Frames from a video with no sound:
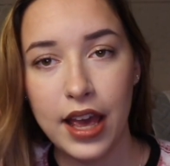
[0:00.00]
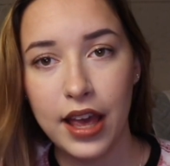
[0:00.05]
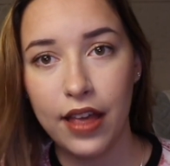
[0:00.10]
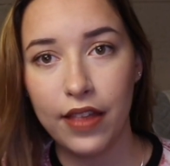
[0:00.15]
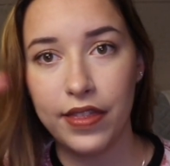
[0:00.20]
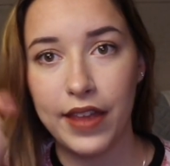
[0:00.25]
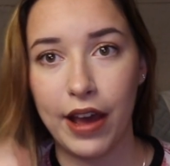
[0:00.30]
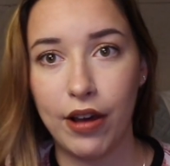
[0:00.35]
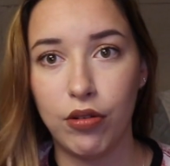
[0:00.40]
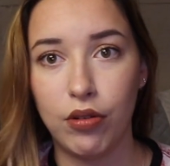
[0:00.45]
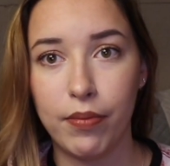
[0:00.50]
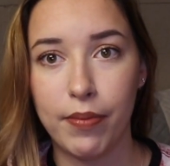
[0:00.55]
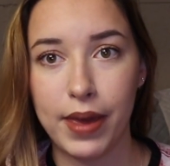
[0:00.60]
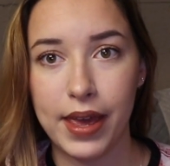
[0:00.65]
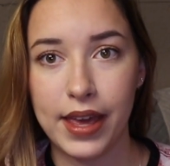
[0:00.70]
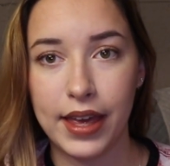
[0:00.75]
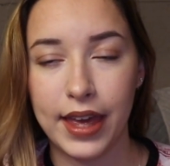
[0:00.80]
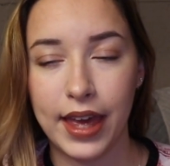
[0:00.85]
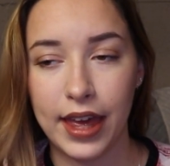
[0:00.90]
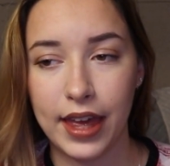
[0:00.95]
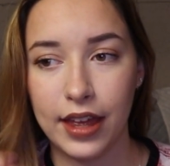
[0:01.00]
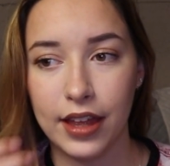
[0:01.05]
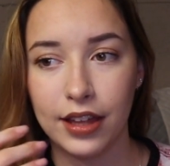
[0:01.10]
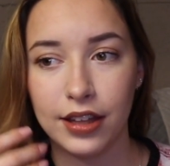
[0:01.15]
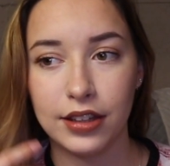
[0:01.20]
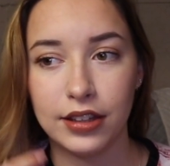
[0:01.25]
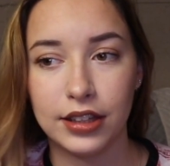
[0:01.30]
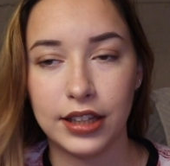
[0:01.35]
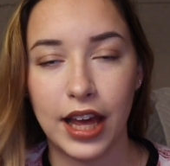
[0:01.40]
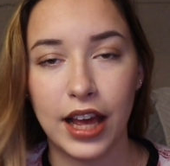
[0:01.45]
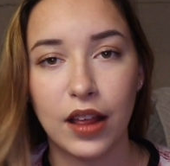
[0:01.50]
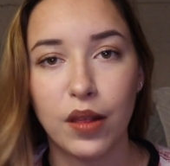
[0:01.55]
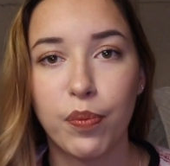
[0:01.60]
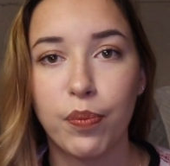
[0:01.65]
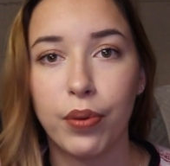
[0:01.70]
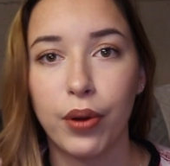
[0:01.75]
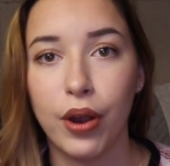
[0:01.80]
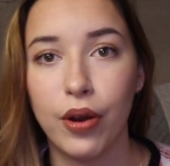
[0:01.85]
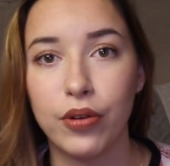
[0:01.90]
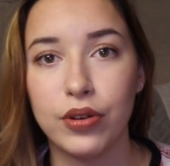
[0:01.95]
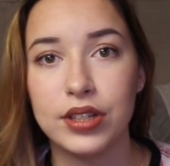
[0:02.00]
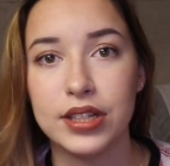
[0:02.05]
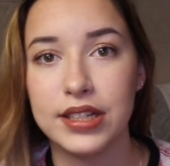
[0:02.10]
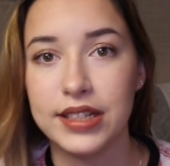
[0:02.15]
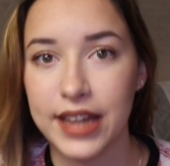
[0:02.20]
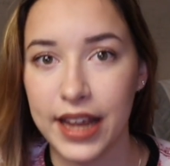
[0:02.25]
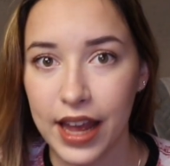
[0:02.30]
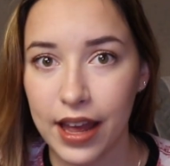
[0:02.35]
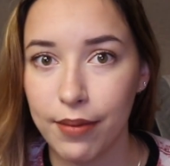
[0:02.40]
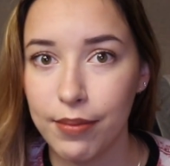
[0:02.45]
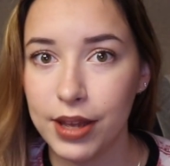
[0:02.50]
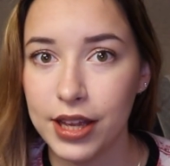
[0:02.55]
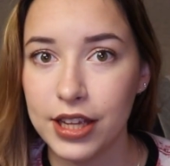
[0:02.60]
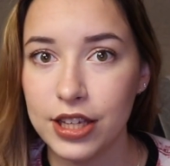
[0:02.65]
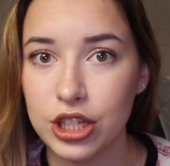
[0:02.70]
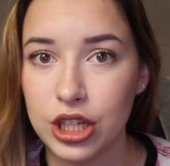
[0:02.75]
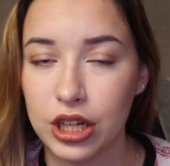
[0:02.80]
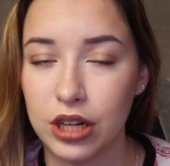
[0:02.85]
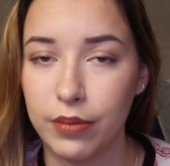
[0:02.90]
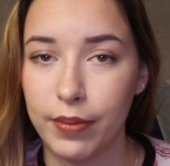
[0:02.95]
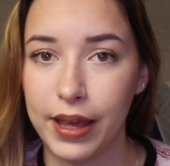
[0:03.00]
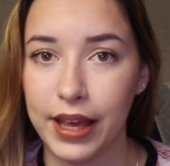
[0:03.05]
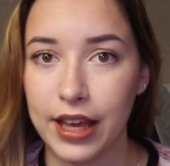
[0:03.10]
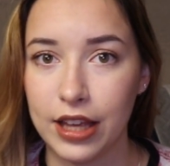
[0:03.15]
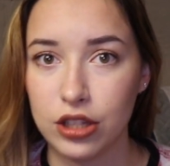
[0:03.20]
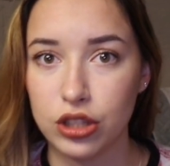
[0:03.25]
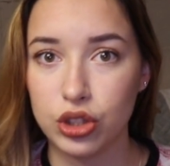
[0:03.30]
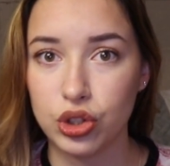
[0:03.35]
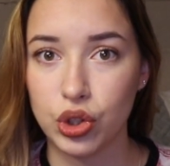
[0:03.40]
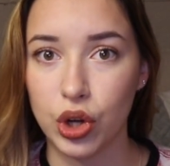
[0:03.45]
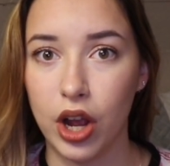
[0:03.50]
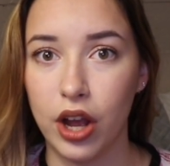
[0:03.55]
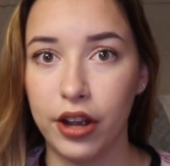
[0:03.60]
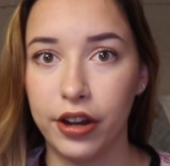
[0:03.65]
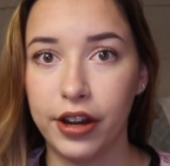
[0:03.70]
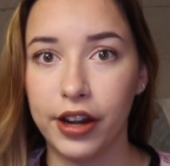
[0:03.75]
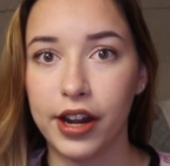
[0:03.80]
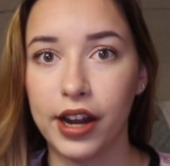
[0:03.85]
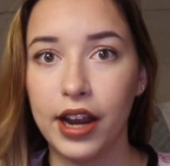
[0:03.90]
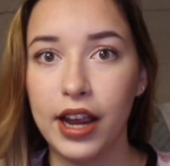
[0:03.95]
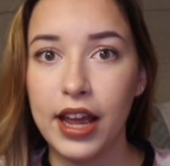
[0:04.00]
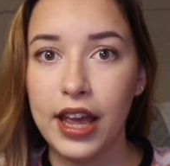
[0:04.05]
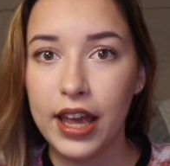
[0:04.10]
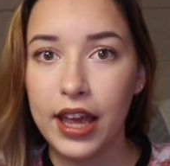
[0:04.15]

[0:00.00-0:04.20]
and that will make it less prone to damage. It'll make it stronger,